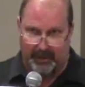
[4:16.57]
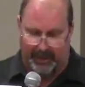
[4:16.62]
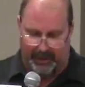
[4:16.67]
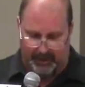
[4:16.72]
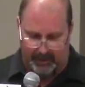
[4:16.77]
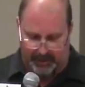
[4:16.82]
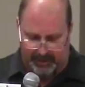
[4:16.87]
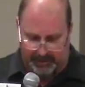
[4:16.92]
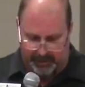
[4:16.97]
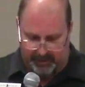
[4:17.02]

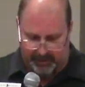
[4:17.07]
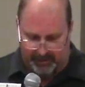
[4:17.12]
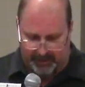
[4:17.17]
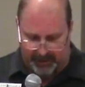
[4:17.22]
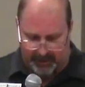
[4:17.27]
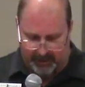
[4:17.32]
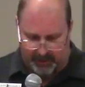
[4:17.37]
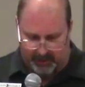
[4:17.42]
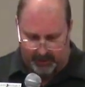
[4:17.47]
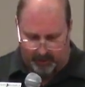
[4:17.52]
as Lisa
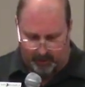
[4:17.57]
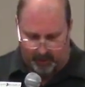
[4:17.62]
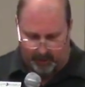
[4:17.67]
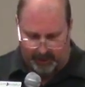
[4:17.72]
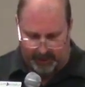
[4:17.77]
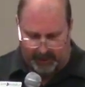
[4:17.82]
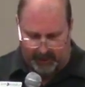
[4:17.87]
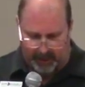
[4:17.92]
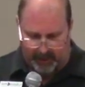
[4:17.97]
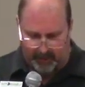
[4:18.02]
mentioned,
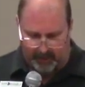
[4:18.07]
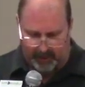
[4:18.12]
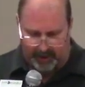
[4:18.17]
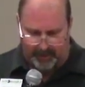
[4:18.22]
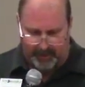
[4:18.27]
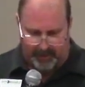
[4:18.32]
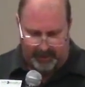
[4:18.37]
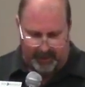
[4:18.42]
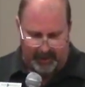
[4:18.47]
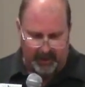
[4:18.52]
Rolling on
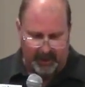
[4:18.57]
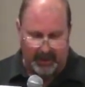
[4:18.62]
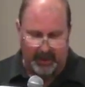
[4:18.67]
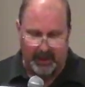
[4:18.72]
Rubber.